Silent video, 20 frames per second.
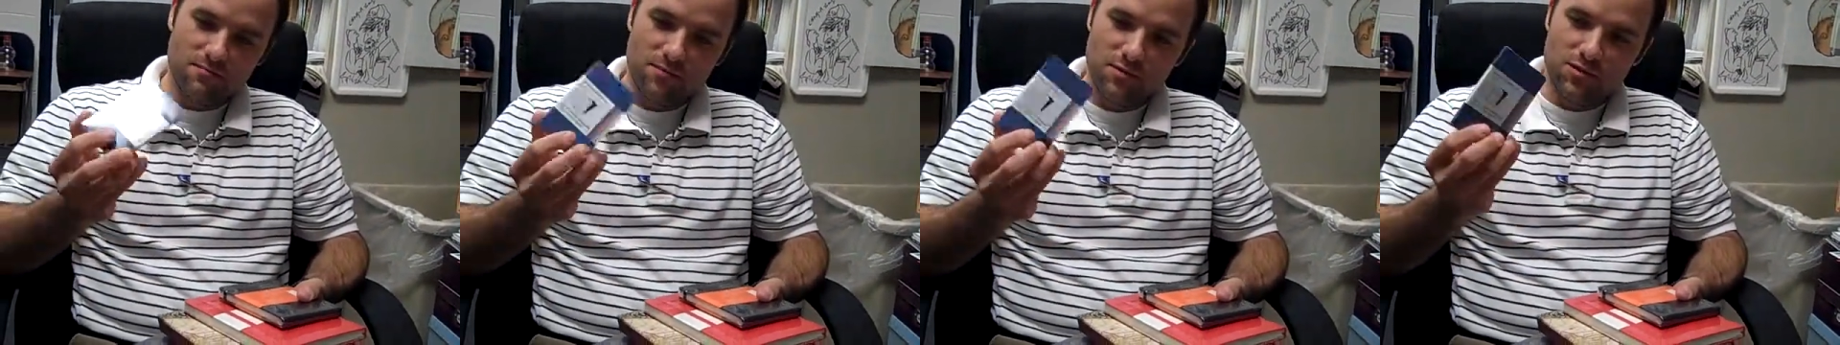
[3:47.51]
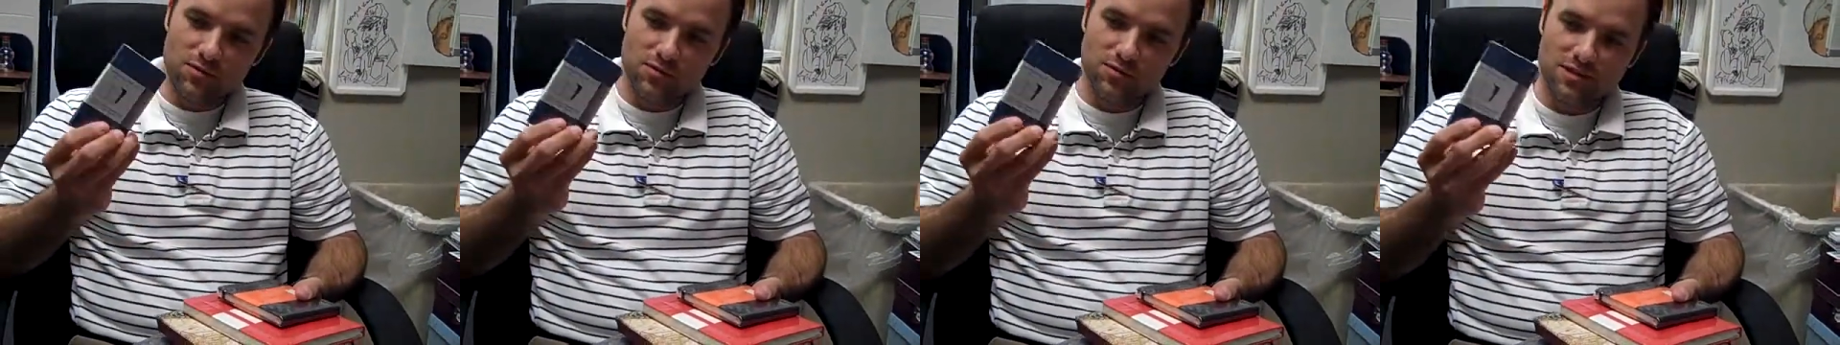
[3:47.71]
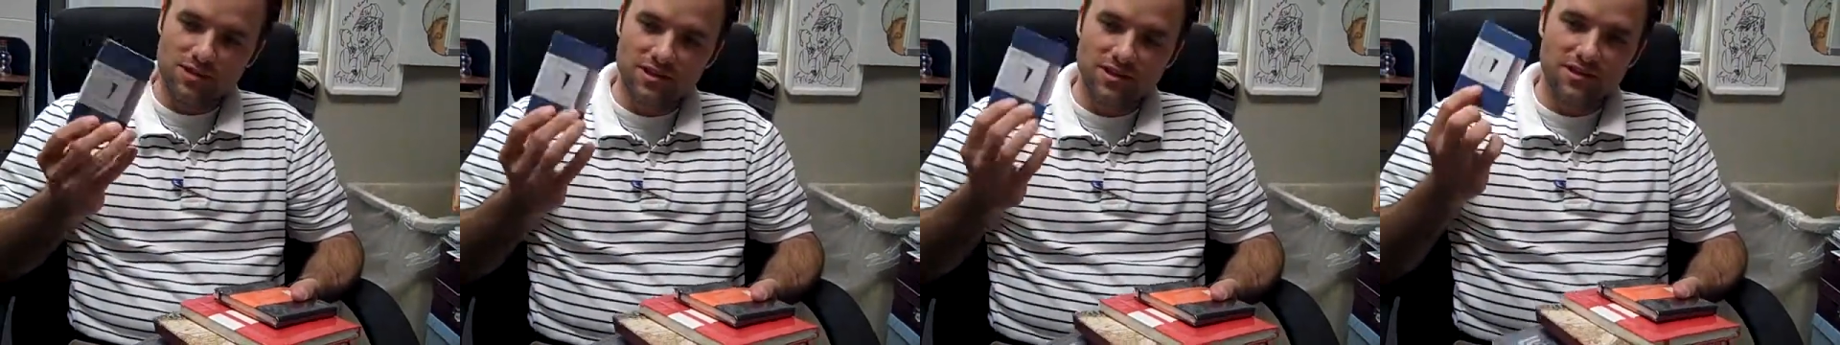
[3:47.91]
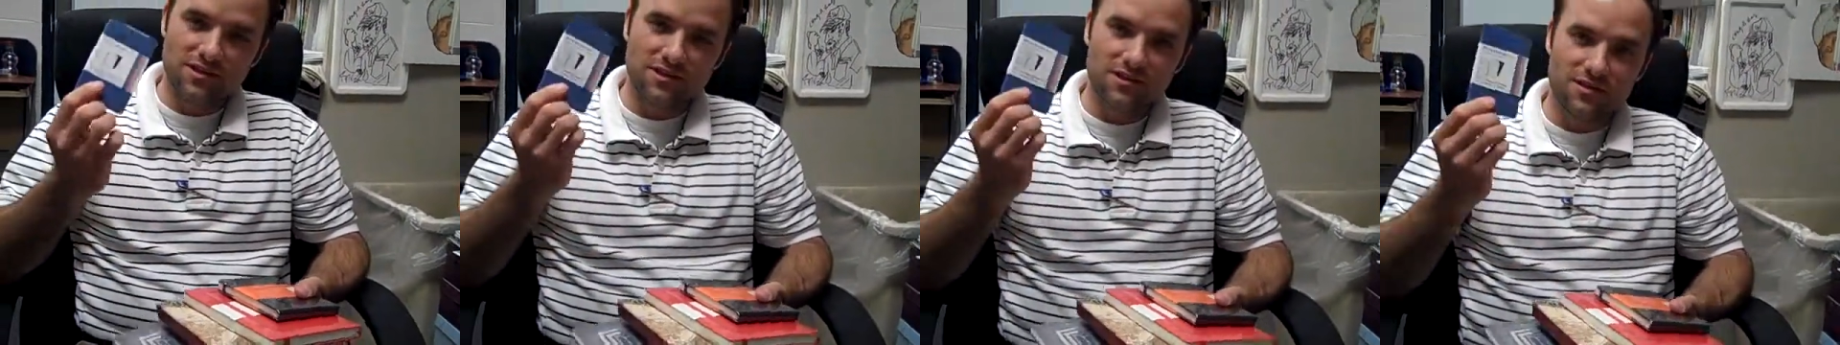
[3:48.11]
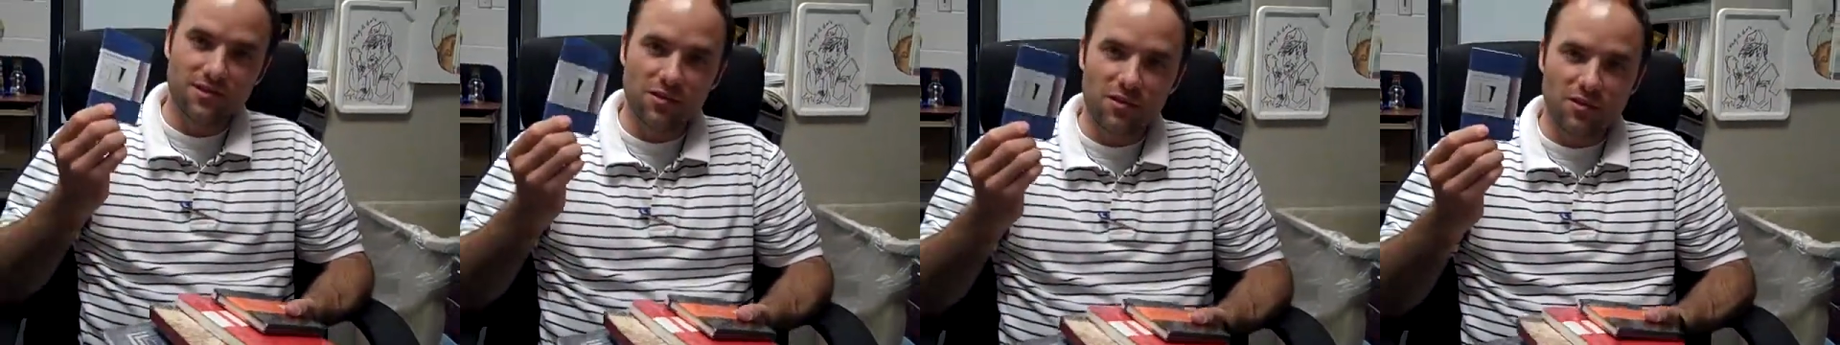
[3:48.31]

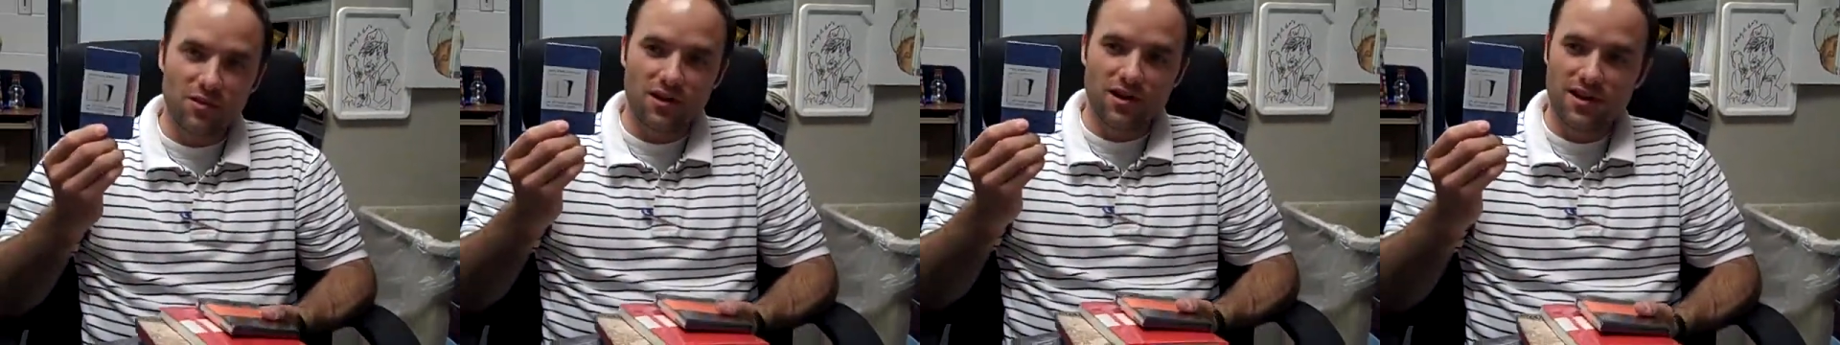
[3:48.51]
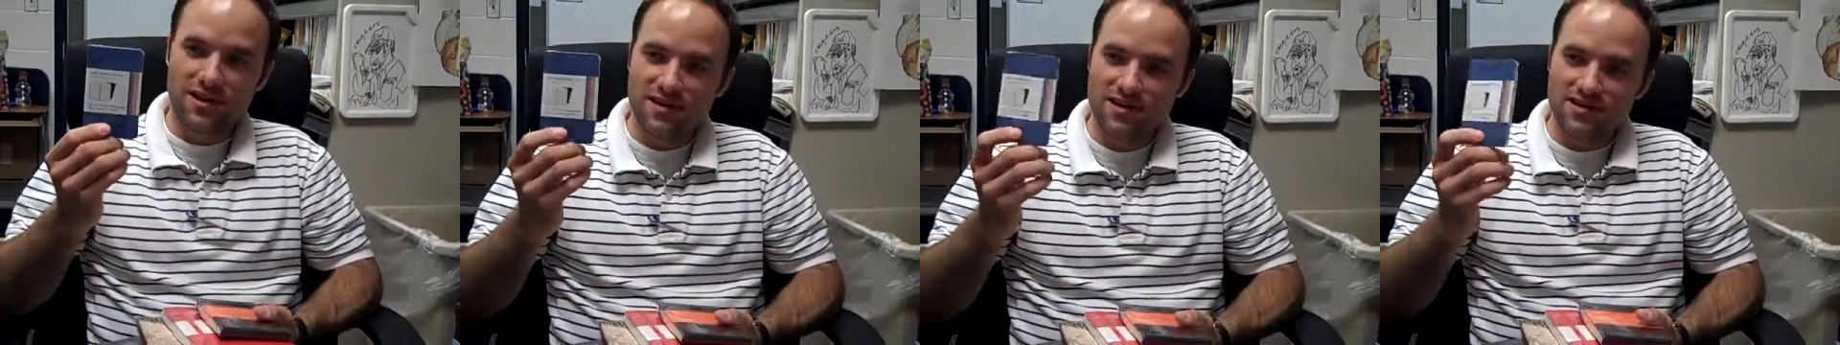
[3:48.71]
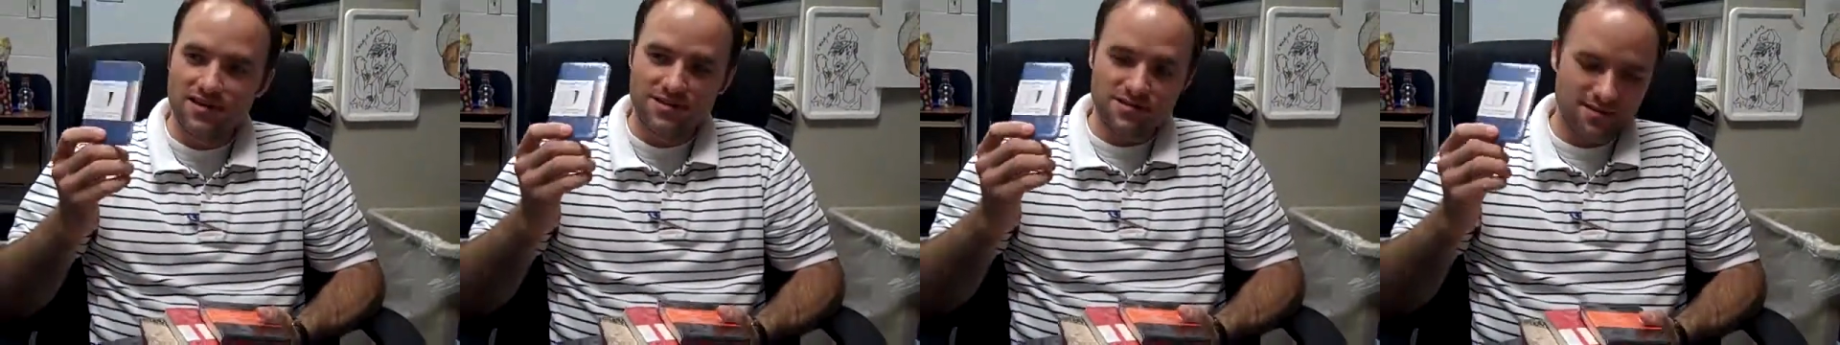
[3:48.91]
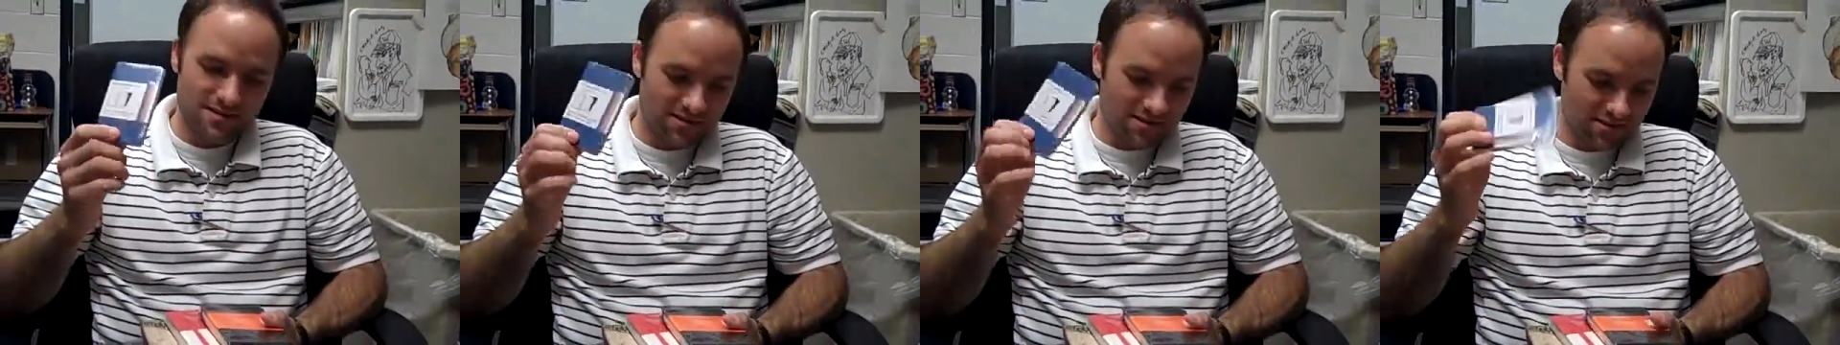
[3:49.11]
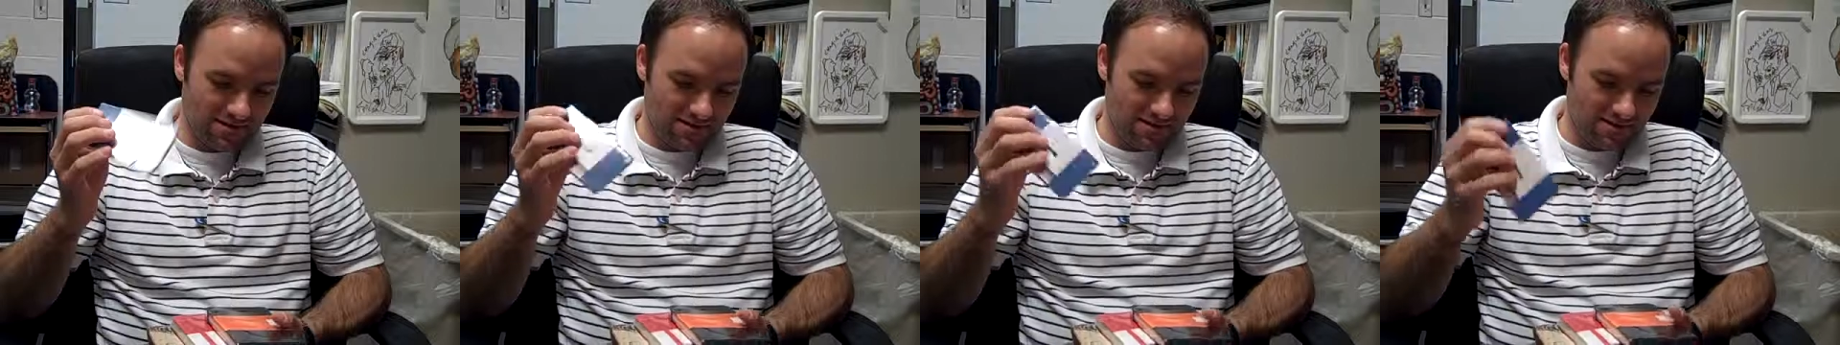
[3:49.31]
moleskin
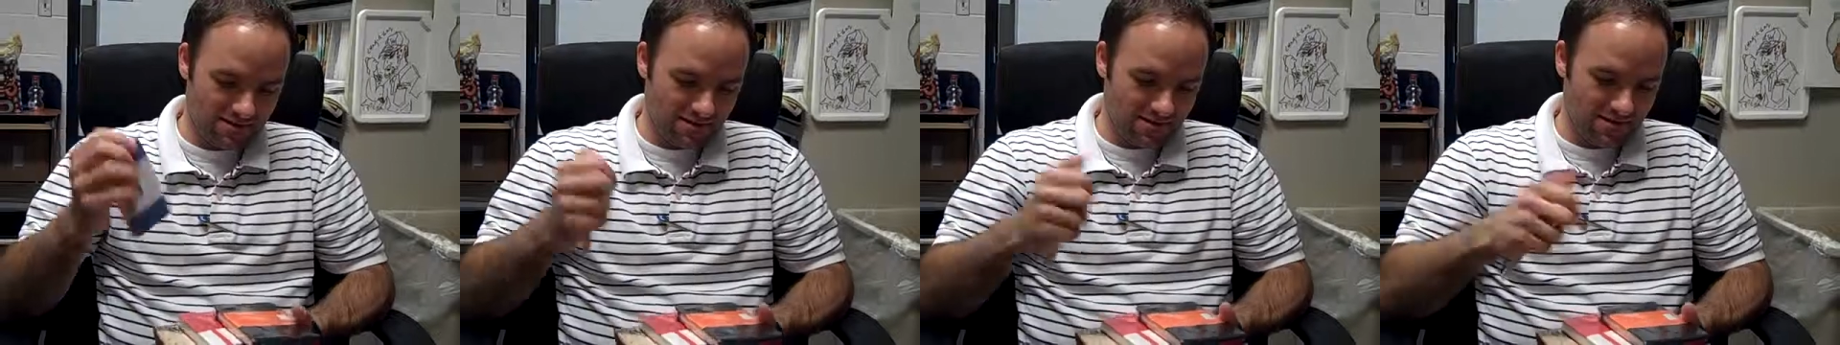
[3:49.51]
carnets,